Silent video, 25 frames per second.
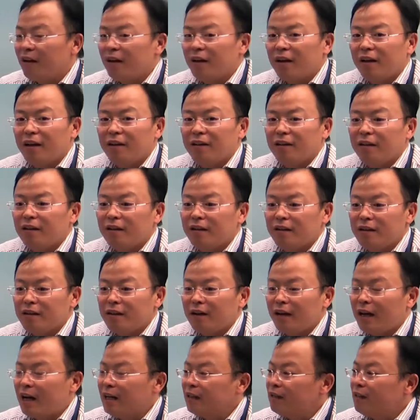And
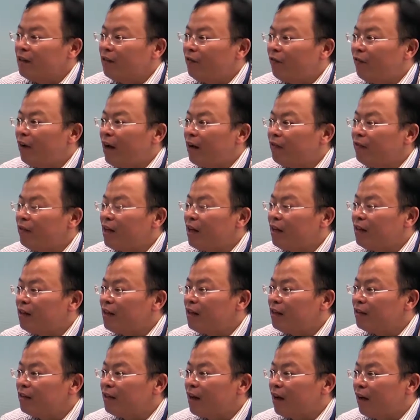in last 5-10
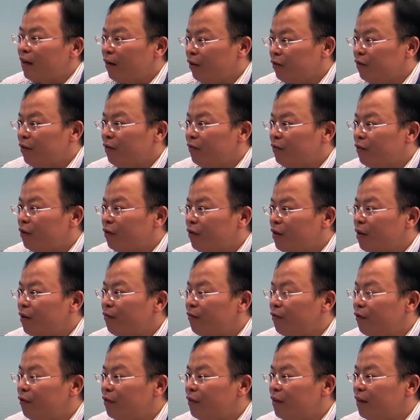years, a lot of
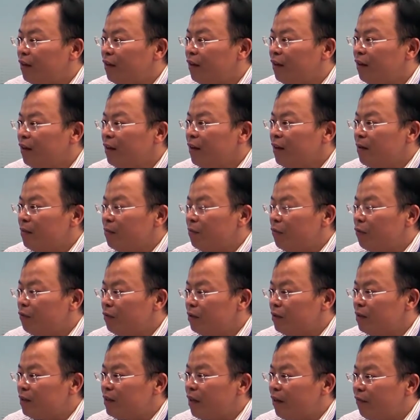talking for the
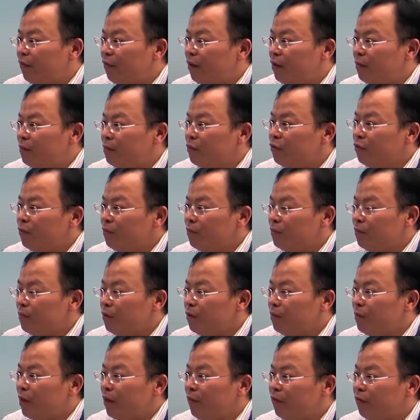stuff from
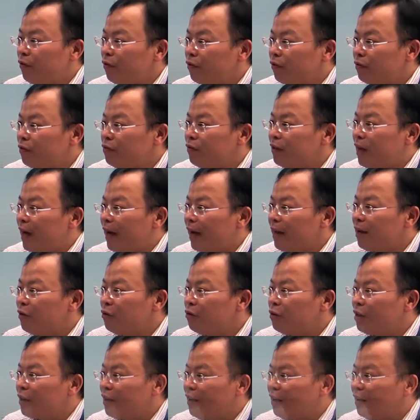mobile phone to the
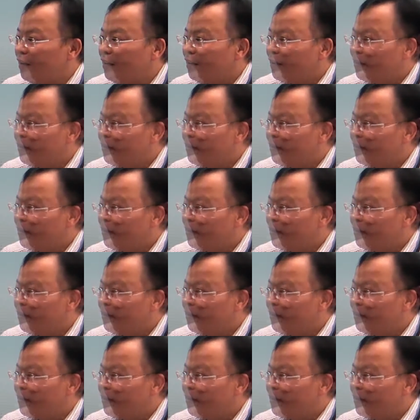IoT.